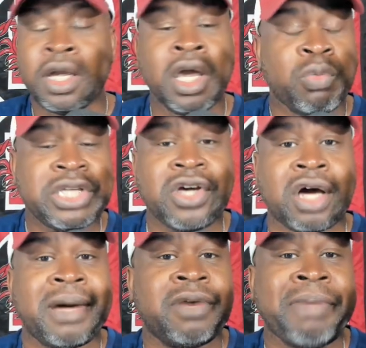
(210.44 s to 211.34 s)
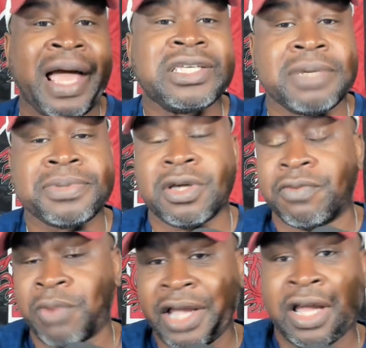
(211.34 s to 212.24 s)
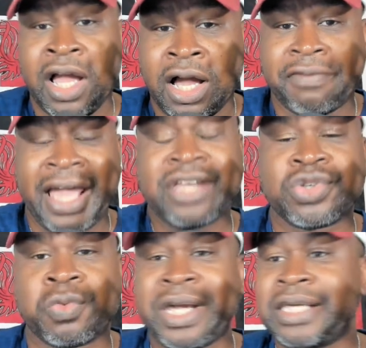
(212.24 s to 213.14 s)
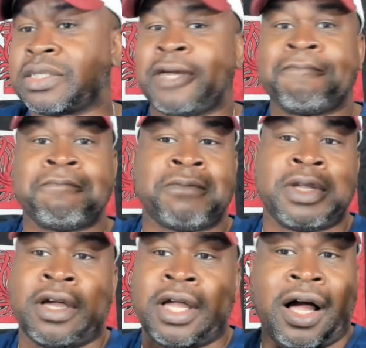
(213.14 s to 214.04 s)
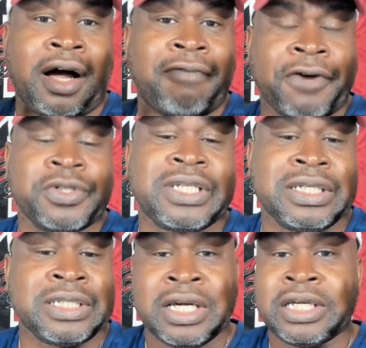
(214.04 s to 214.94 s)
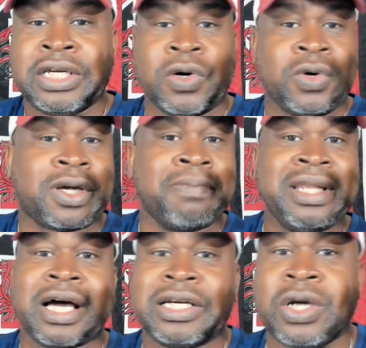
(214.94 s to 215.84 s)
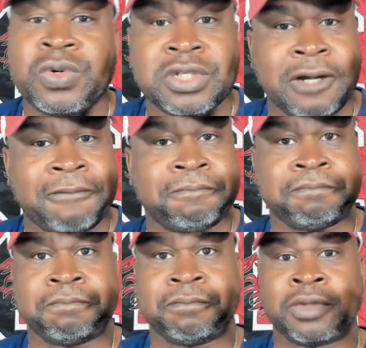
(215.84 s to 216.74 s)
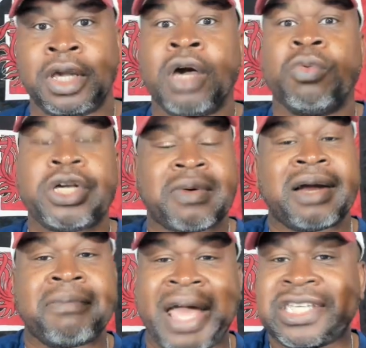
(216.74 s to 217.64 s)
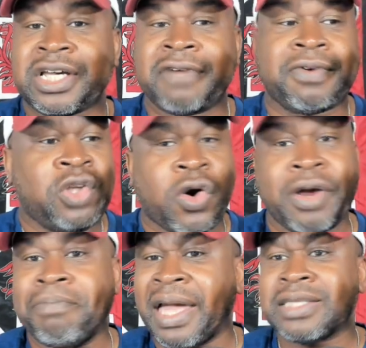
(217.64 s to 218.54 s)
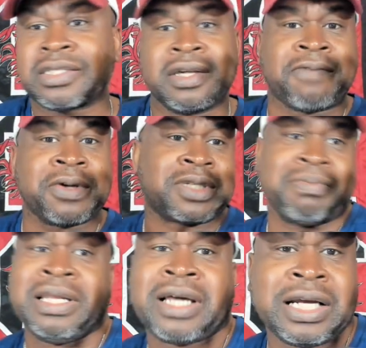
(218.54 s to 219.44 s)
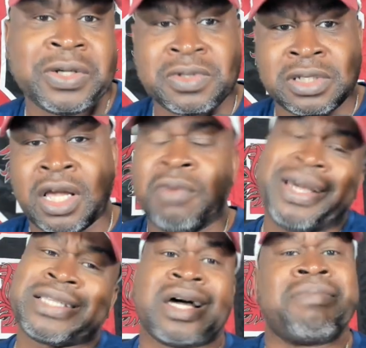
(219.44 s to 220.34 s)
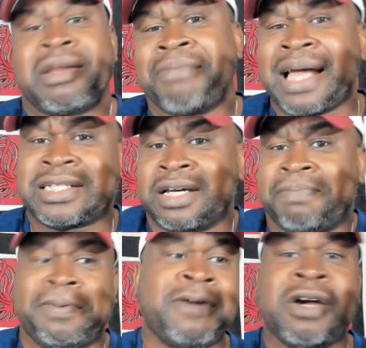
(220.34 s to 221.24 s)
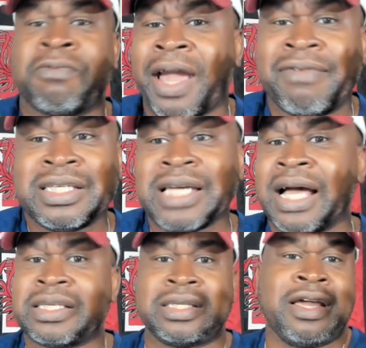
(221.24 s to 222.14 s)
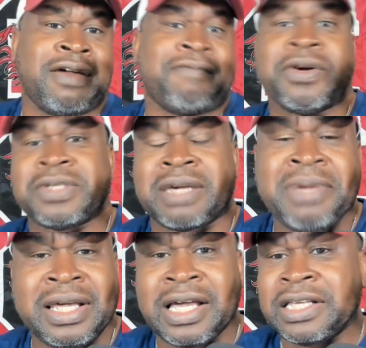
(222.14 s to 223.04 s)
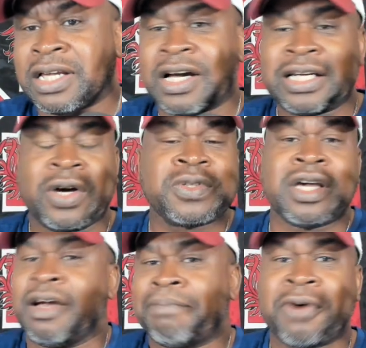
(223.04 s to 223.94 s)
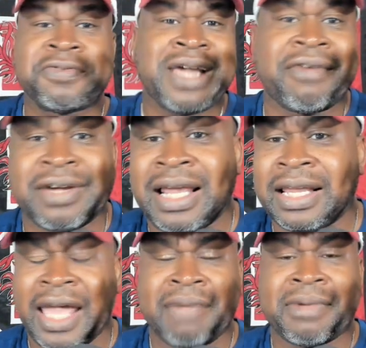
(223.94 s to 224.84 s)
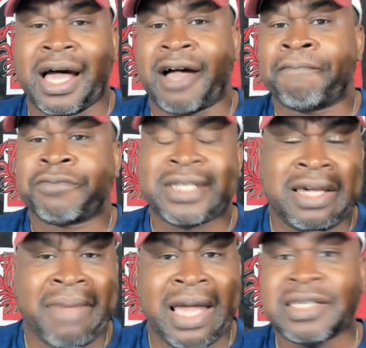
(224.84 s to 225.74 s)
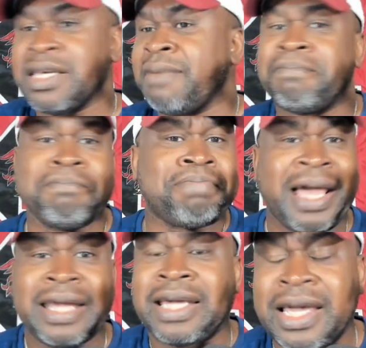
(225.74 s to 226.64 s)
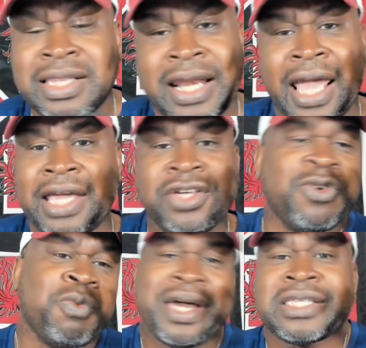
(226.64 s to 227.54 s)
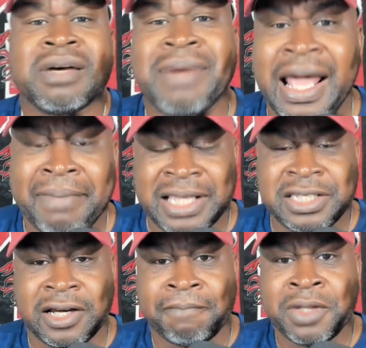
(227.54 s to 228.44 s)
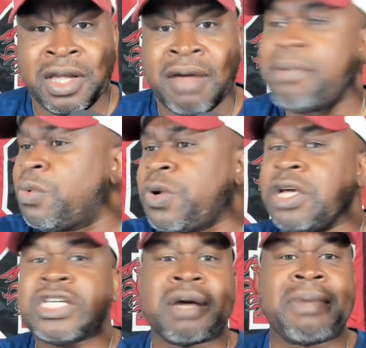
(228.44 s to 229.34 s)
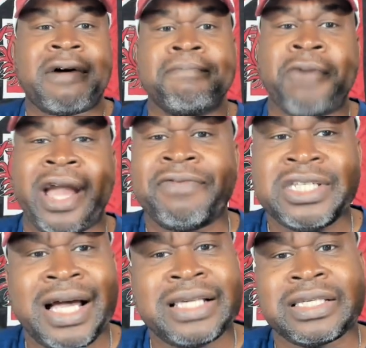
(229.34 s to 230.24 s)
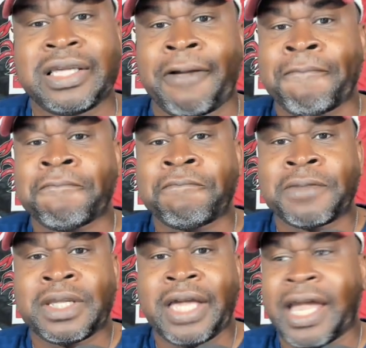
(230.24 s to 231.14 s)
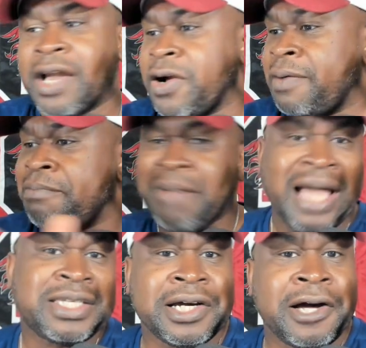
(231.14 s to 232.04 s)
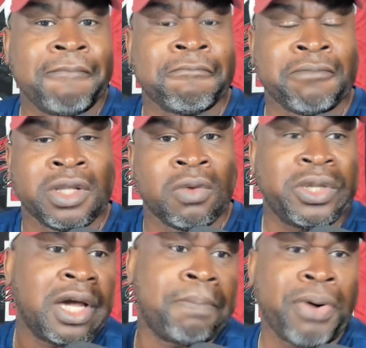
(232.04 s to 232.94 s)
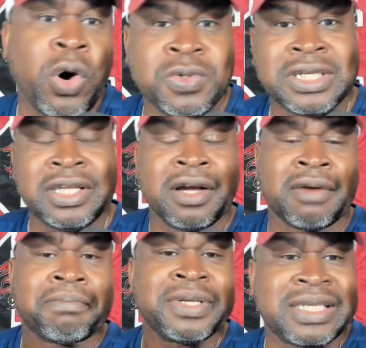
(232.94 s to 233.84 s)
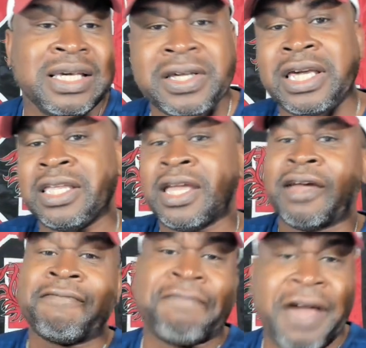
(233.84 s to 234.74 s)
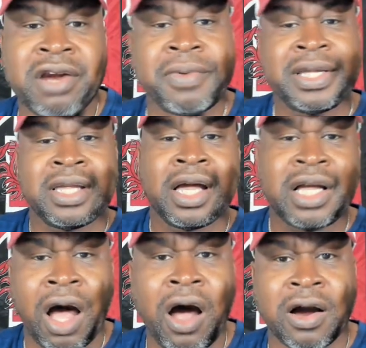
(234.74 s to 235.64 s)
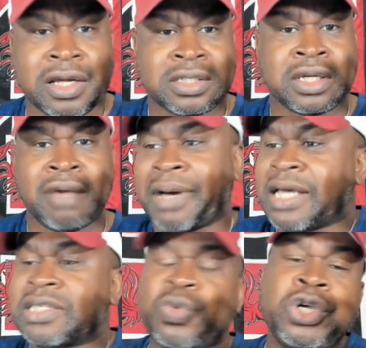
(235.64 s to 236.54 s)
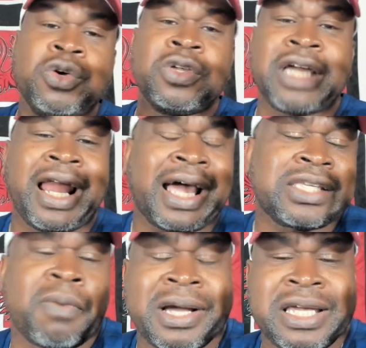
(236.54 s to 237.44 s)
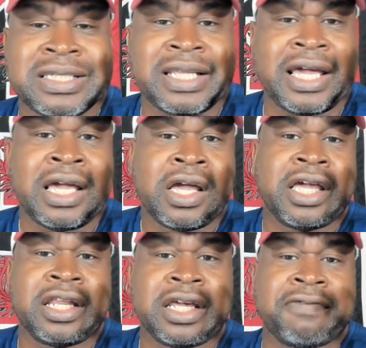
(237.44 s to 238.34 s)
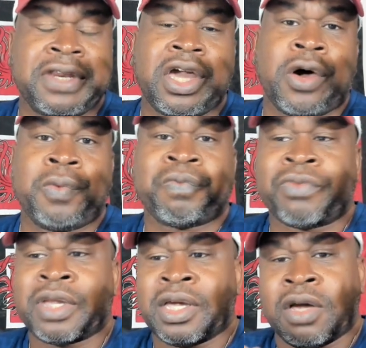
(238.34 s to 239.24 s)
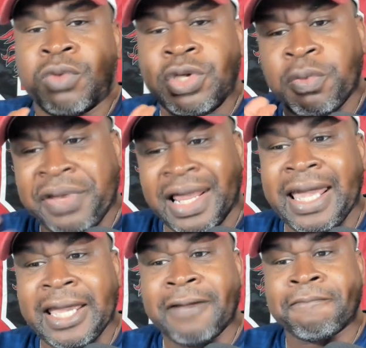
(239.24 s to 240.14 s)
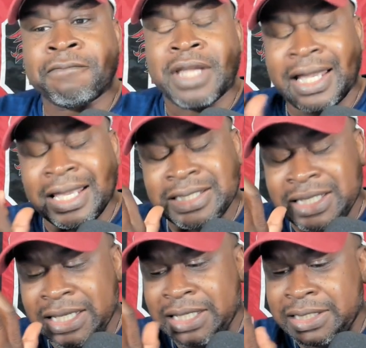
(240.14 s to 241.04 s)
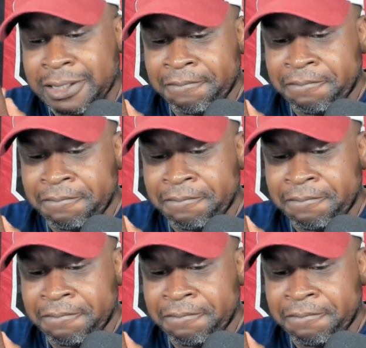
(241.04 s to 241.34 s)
We can talk about the matchups of rate of Angel Reese uh, versus you know Kamilla Cardoso. We can talk about the matchup of Lauren Betts versus Kamilla Cardoso. We can talk about the matchup of Raven Johnson versus Kamilla Cardoso, both South Carolina Gamecock teammates, played together in AAU. We can talk about that matchup. But we're going to talk about Raven Johnson in her matchup with the opposing Brazilian veteran guards. Because when you, like I talked about yesterday in, in the video, when you playing against these